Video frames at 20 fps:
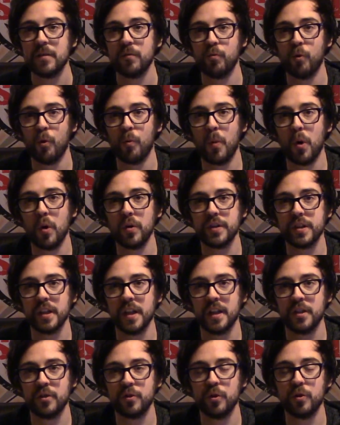Robots
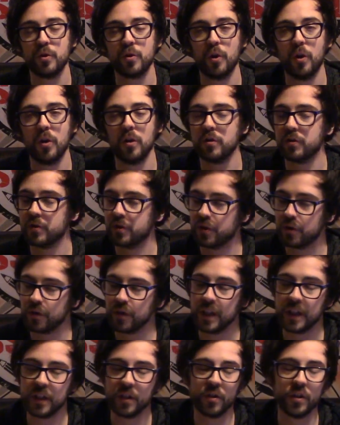and Dune Crawlers,
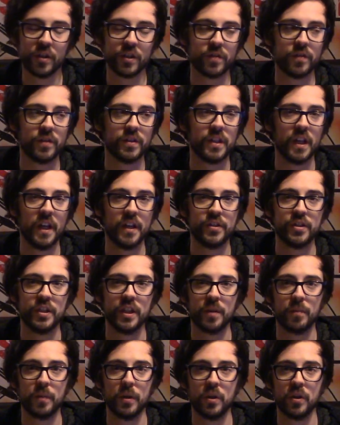great units,
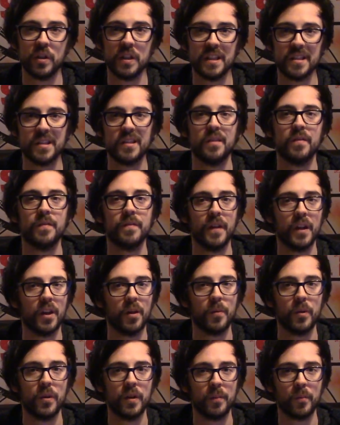fantastic, but you can easily fill
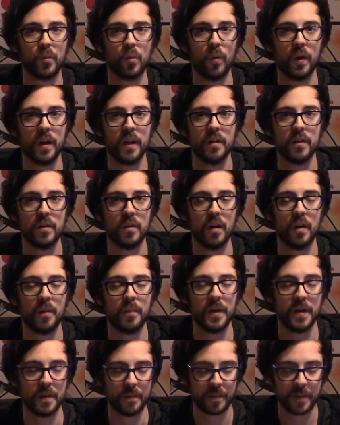up on them quite a
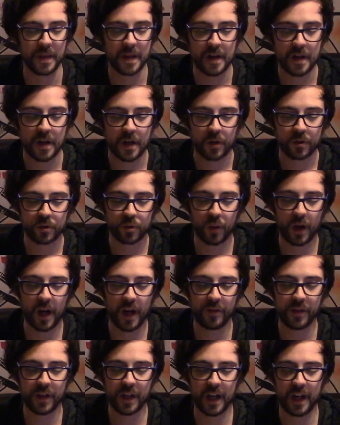bit. So
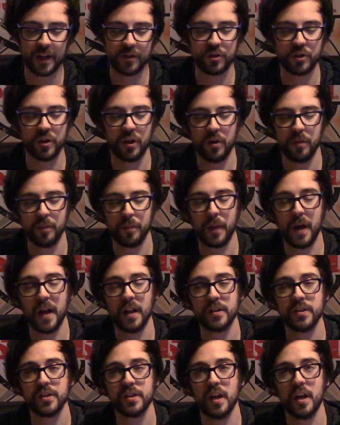having Ironstrider
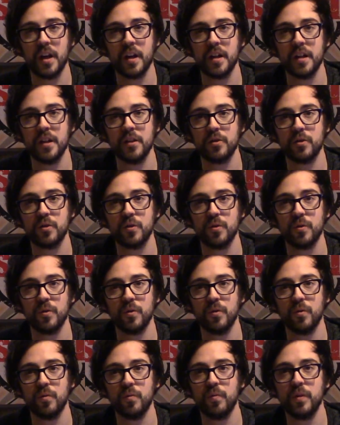Ballistarii
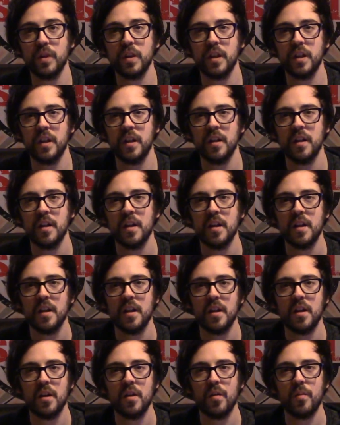to really
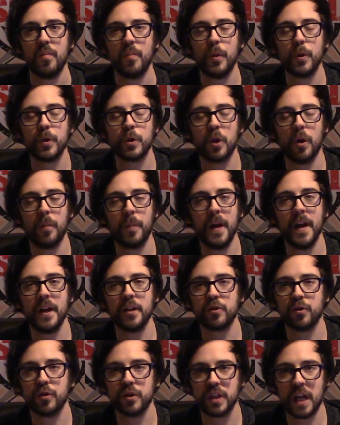push up
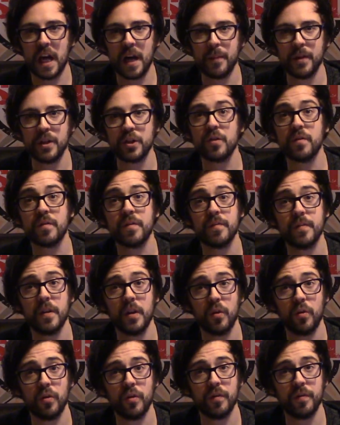extra damage and
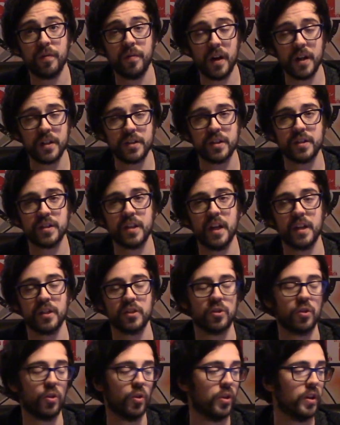fill the fast attack
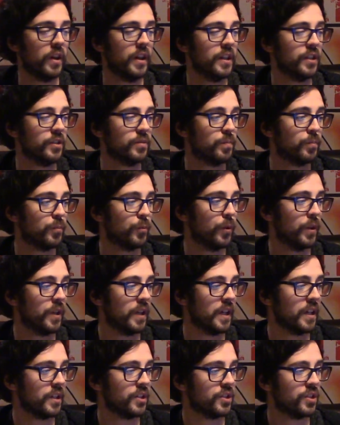slot is
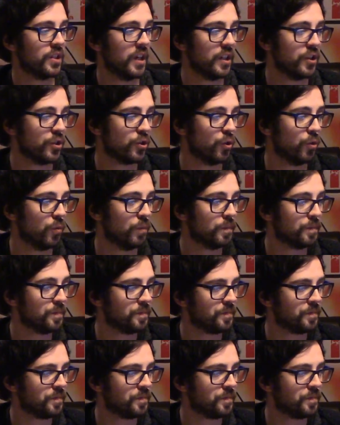pretty essential.